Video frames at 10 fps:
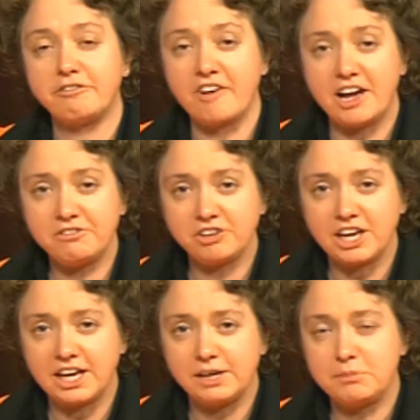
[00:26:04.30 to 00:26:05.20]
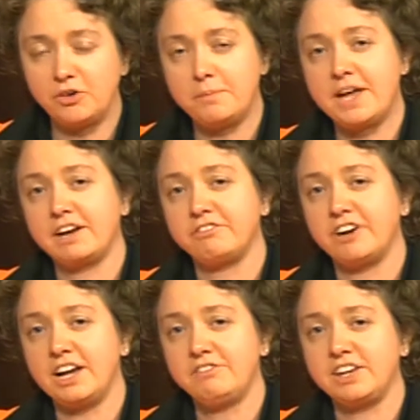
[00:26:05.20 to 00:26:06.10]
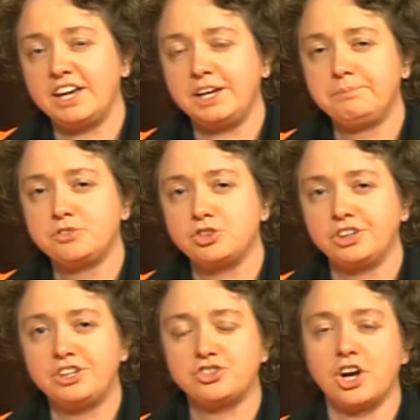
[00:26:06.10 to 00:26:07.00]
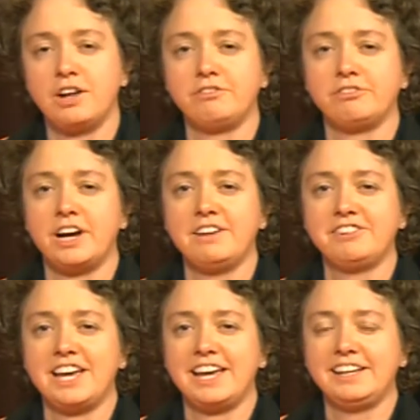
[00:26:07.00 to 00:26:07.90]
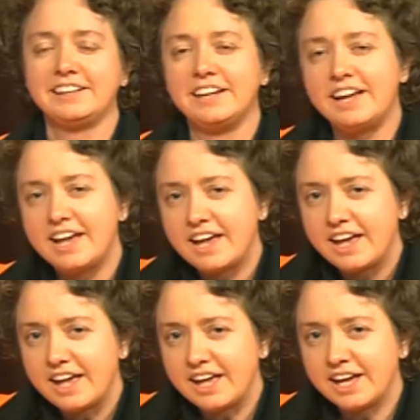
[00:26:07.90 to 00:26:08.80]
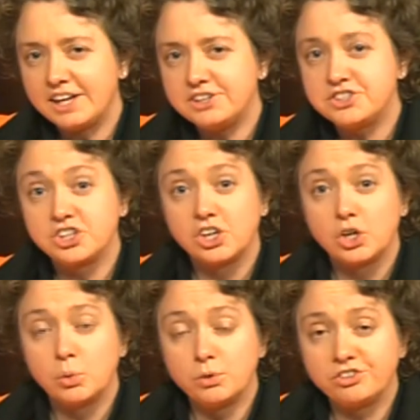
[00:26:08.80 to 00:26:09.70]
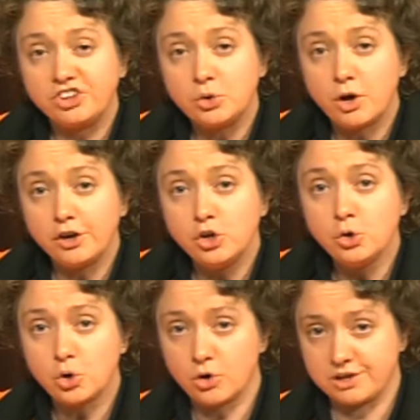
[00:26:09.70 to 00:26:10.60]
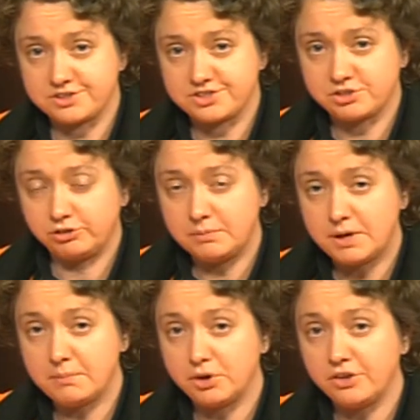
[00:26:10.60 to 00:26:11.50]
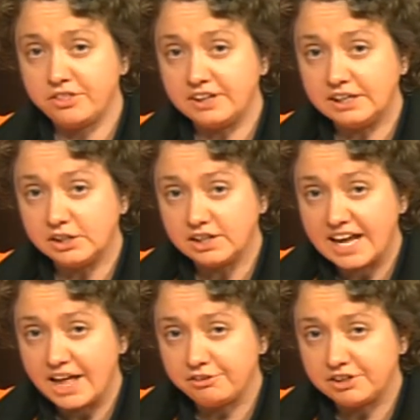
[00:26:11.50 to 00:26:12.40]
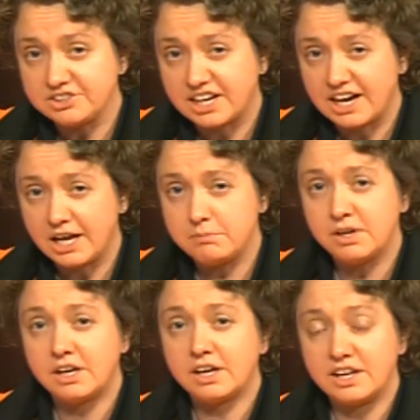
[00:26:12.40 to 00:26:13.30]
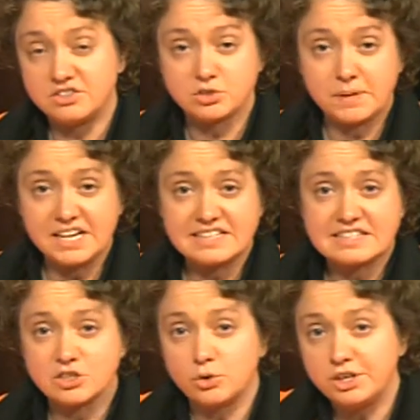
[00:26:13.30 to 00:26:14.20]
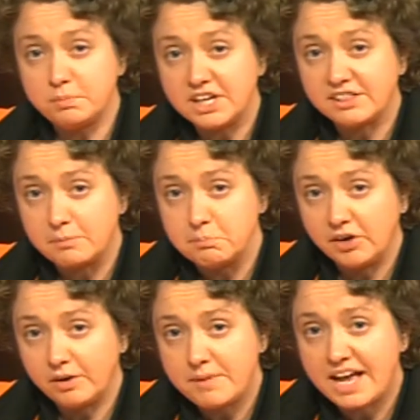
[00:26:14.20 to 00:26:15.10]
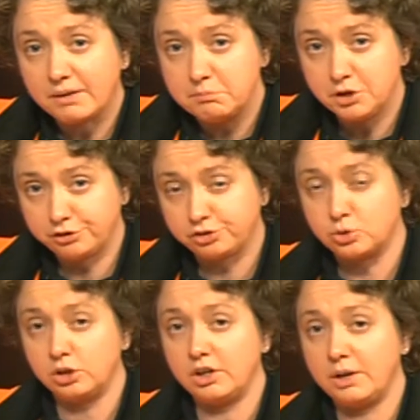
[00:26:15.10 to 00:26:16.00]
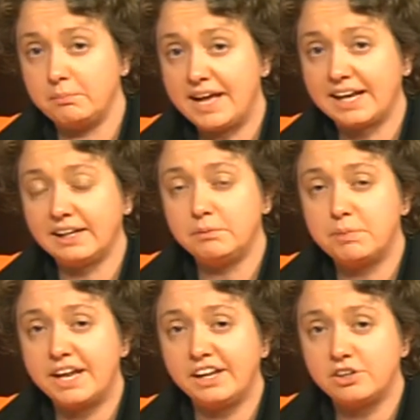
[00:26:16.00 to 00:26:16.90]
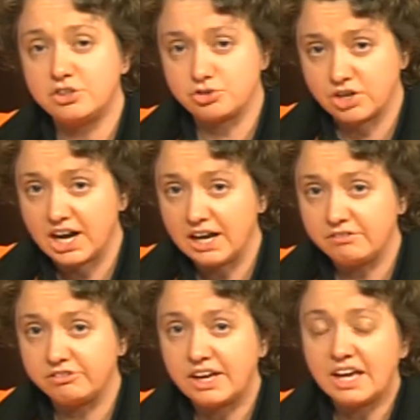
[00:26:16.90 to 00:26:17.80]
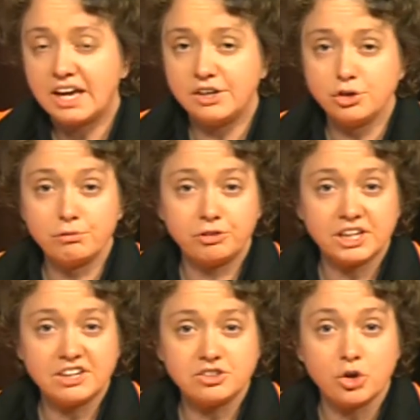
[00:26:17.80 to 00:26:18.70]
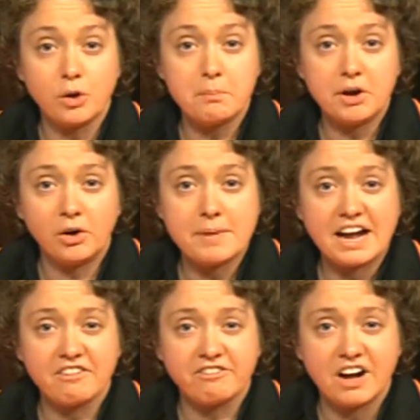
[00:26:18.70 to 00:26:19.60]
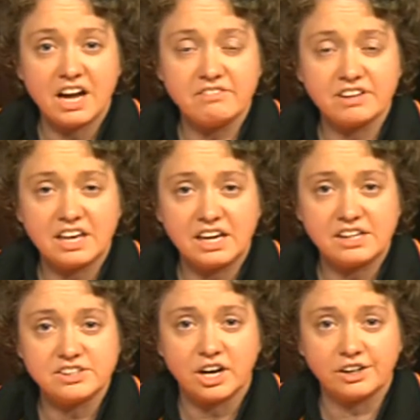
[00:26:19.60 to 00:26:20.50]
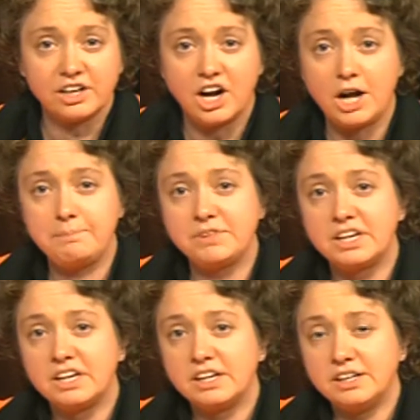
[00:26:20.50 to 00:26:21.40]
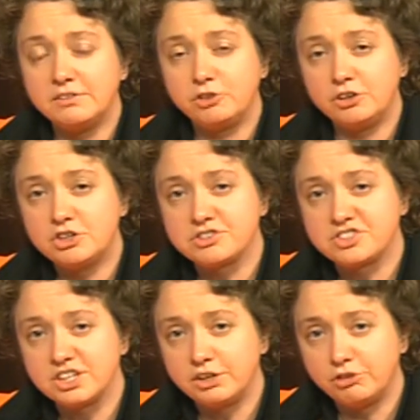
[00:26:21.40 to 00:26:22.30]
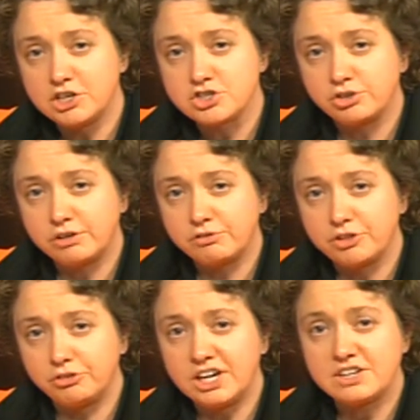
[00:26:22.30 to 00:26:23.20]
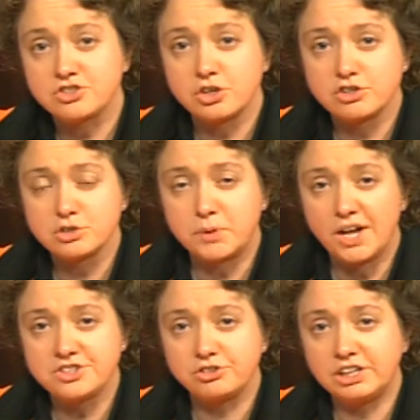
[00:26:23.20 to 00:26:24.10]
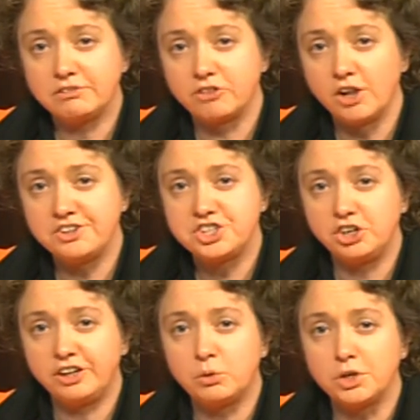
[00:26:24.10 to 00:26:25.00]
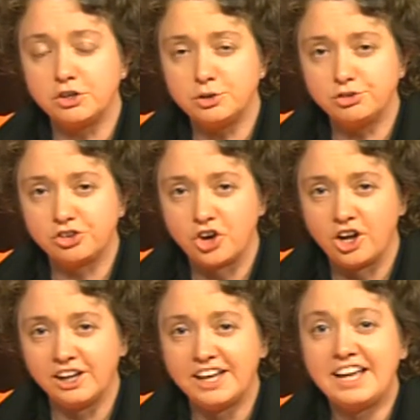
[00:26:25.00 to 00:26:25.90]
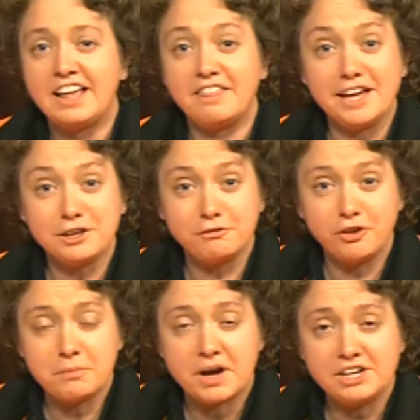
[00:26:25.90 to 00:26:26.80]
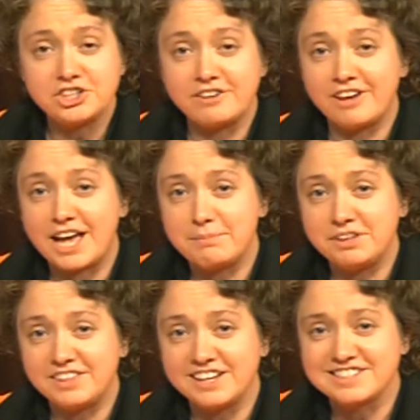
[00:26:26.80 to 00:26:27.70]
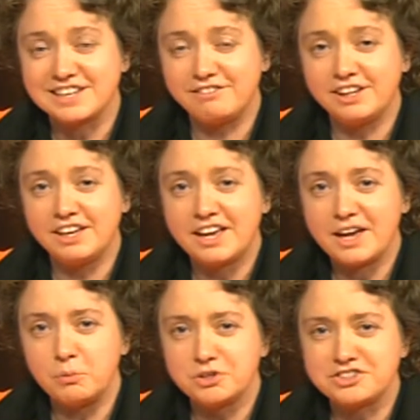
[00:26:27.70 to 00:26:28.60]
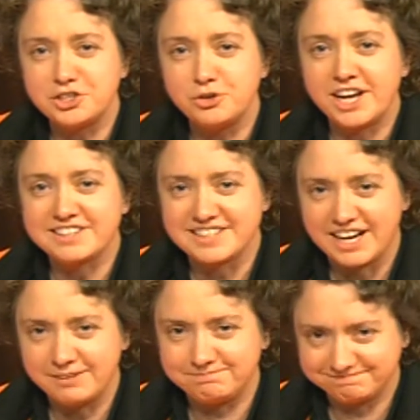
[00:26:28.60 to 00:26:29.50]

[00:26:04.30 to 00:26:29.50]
5K, Merrimack 5K, Turkey Trot 5K, and we'll see you on a new course. Remember, the gathering time and space is going to be at the Merrimack Middle School on Madeline Bennett Drive. And don't forget to go to merrimack5k.com if you're interested in registering for the race, sponsoring, volunteering. We could use it all. Thank you very much. Have a happy Thanksgiving, and we'll see you next time.